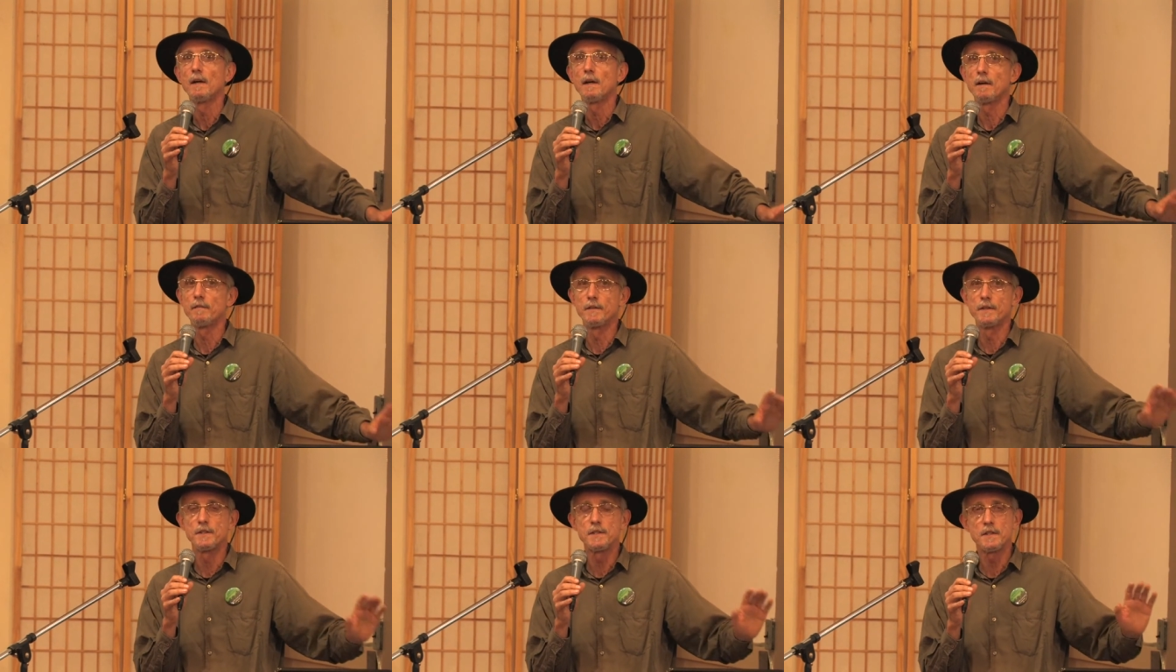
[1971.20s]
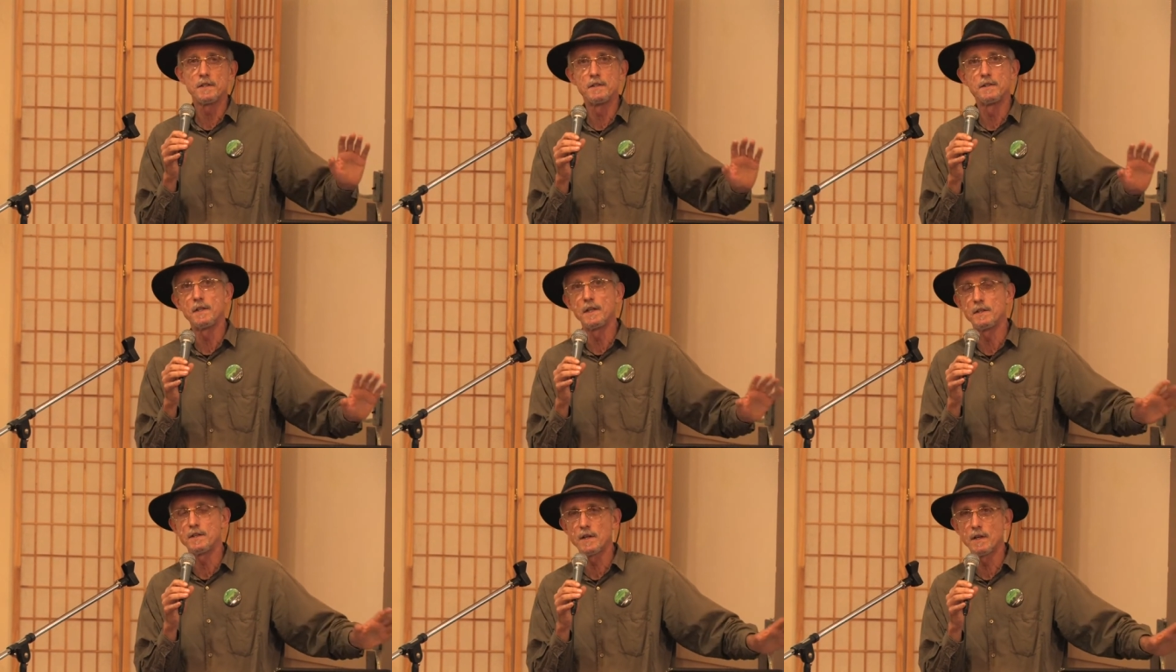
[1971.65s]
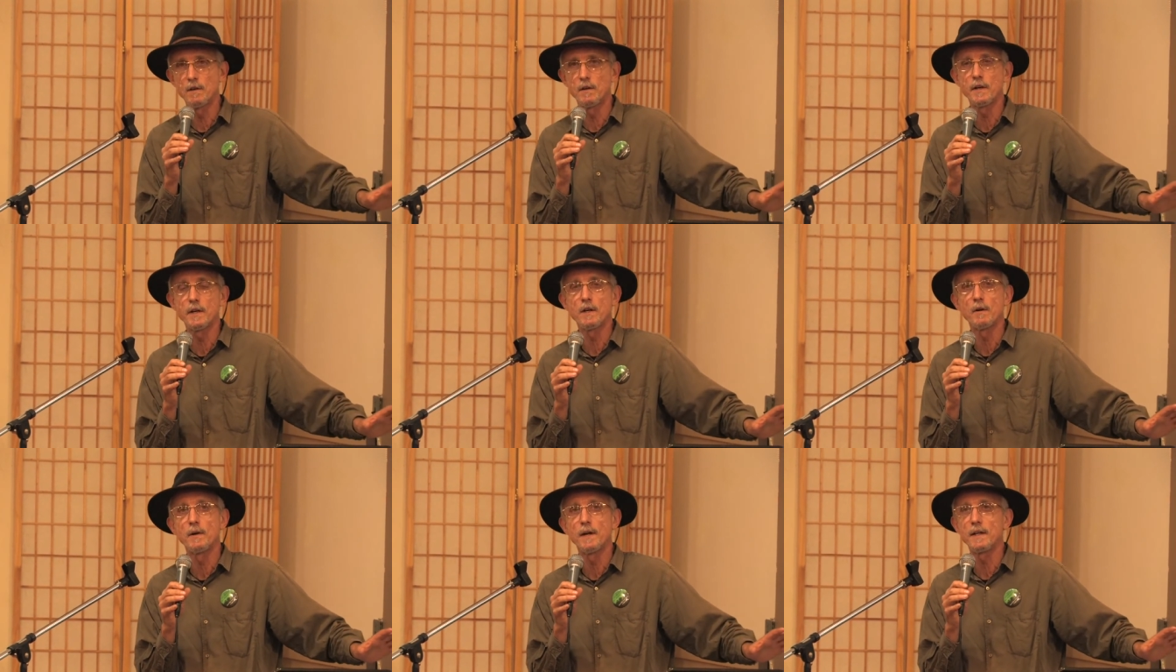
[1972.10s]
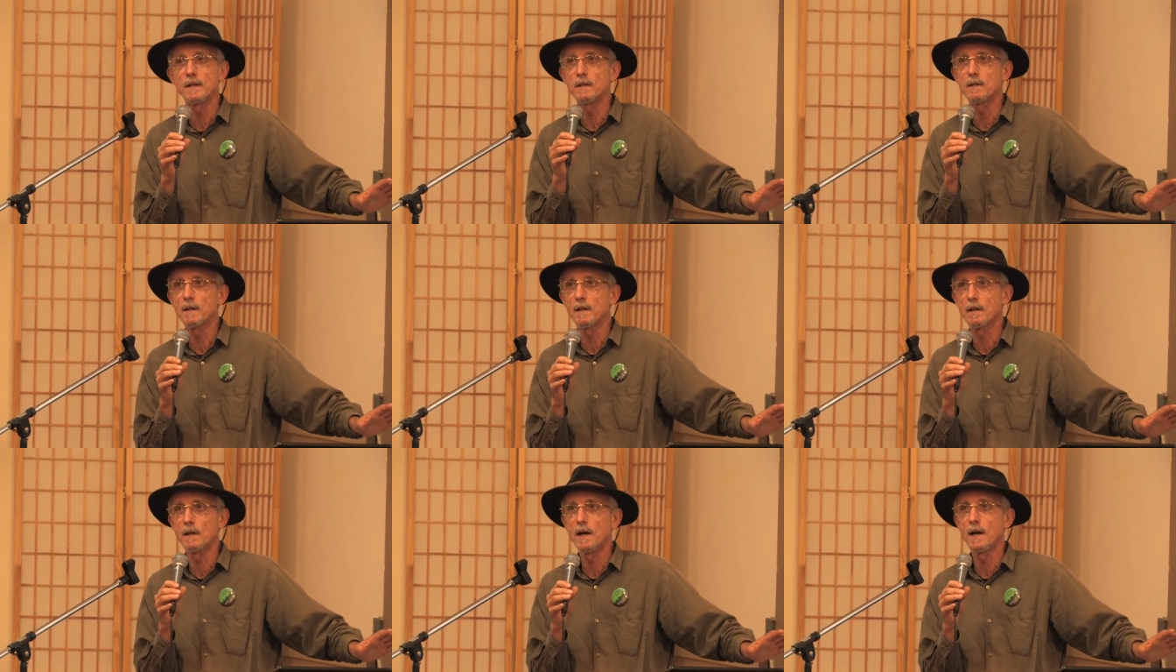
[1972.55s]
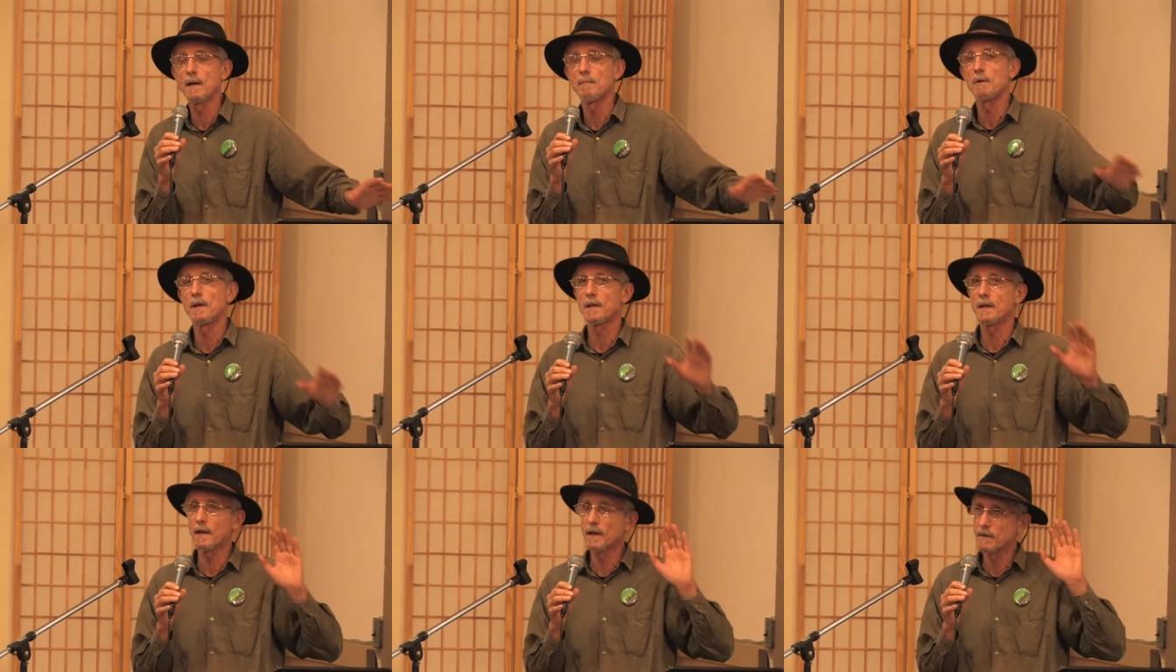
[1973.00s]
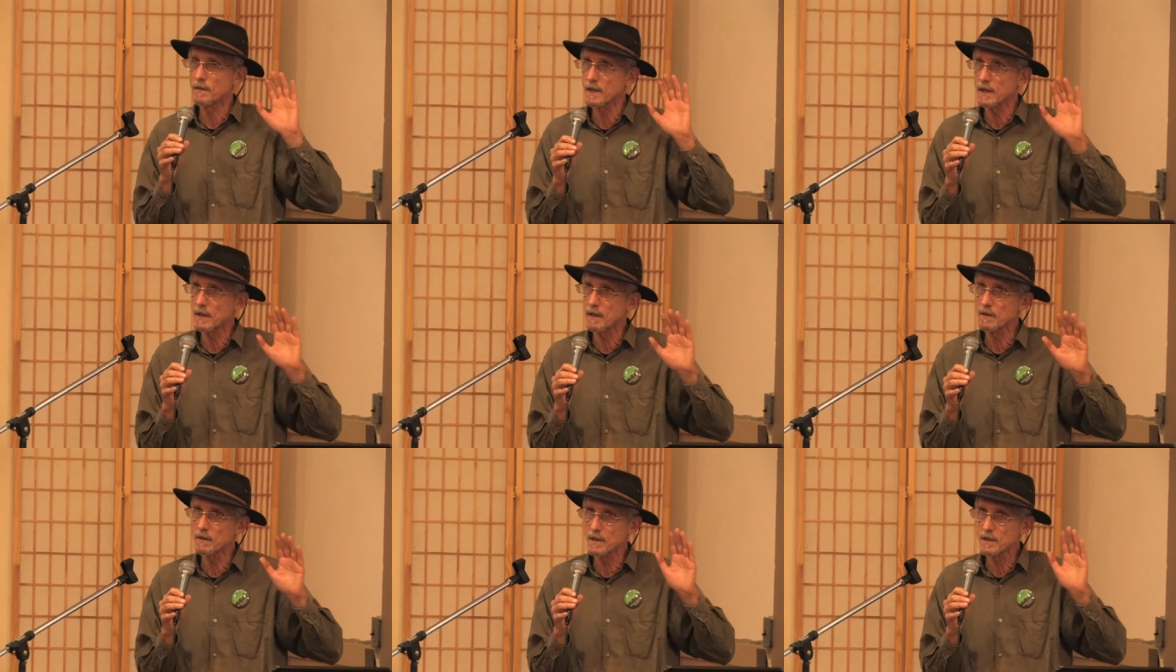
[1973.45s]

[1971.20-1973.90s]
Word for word: of the deteriorated climate and the,